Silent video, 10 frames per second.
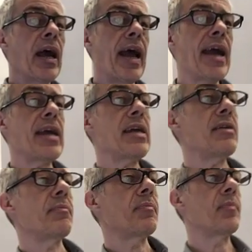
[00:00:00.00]
a
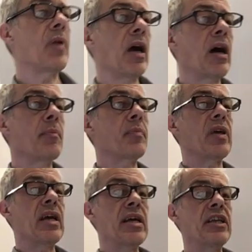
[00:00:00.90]
um,
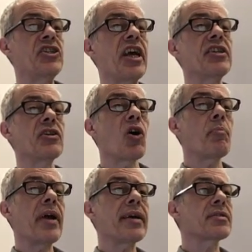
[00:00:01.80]
initiation
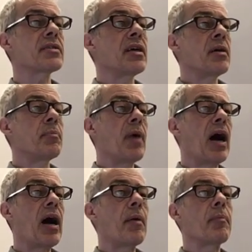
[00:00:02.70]
complex
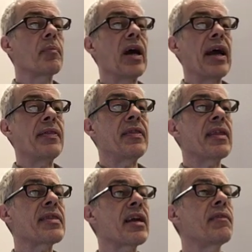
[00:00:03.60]
um, and
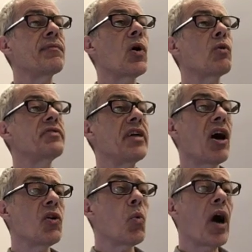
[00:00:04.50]
that, that involves the
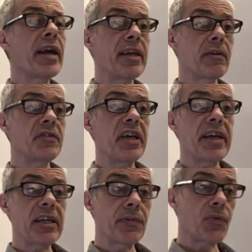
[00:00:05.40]
unwinding of
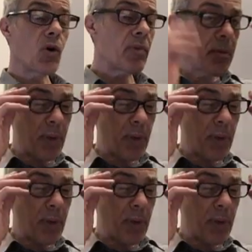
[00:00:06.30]
DNA to form a